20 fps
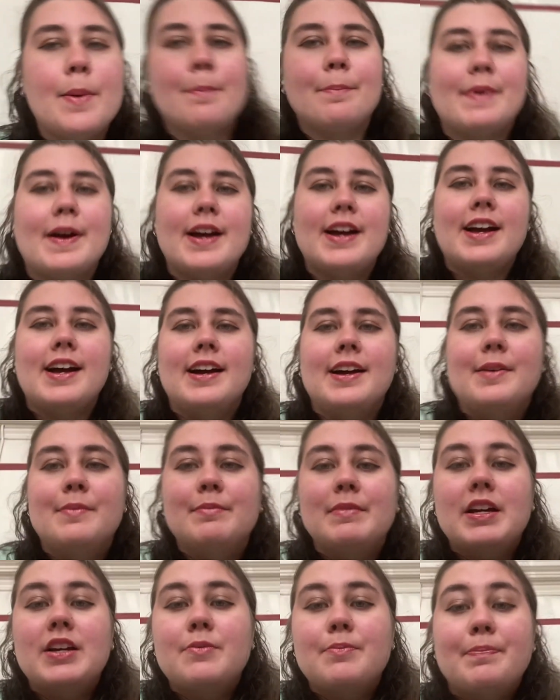but
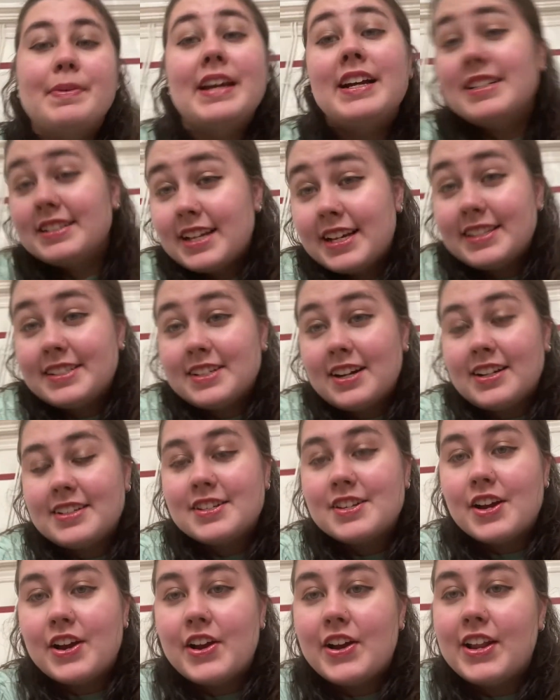because I
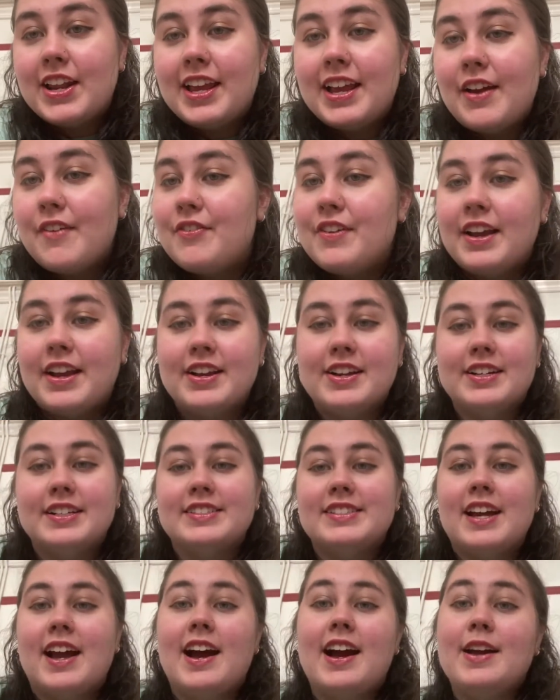started early, I
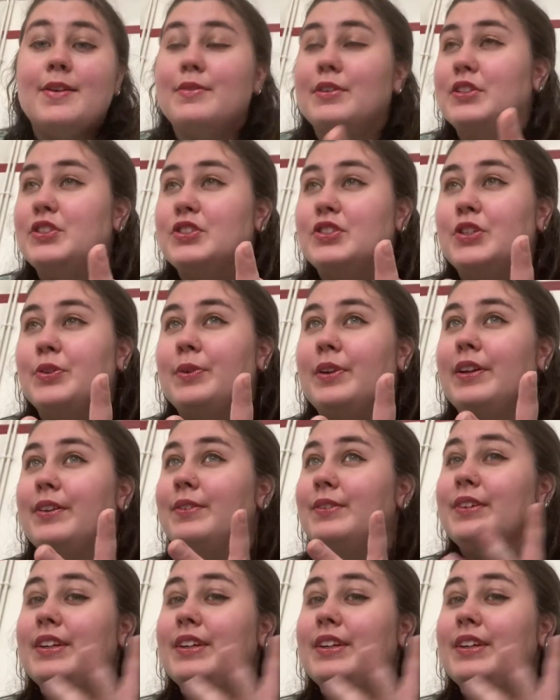figured I would do